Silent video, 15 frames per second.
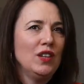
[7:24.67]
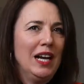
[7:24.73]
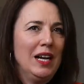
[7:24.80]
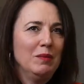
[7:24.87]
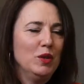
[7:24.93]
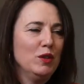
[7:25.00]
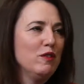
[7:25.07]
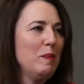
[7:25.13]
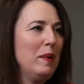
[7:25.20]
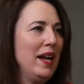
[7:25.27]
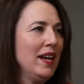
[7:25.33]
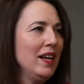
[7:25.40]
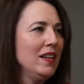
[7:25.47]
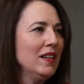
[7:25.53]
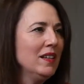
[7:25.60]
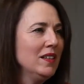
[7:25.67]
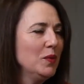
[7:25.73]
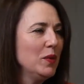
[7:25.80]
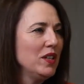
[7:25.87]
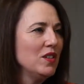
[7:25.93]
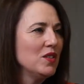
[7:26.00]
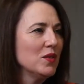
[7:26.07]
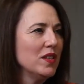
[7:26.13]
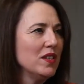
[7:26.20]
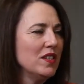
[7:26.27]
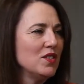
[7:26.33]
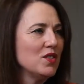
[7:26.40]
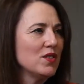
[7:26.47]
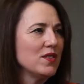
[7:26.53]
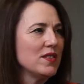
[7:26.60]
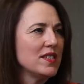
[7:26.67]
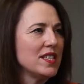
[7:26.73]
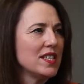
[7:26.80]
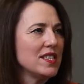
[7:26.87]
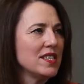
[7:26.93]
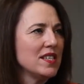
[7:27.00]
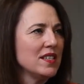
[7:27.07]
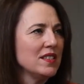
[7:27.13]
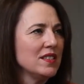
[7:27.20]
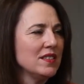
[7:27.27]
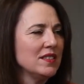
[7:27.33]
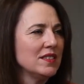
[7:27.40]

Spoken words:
look for pain when you're doing the endurance testing?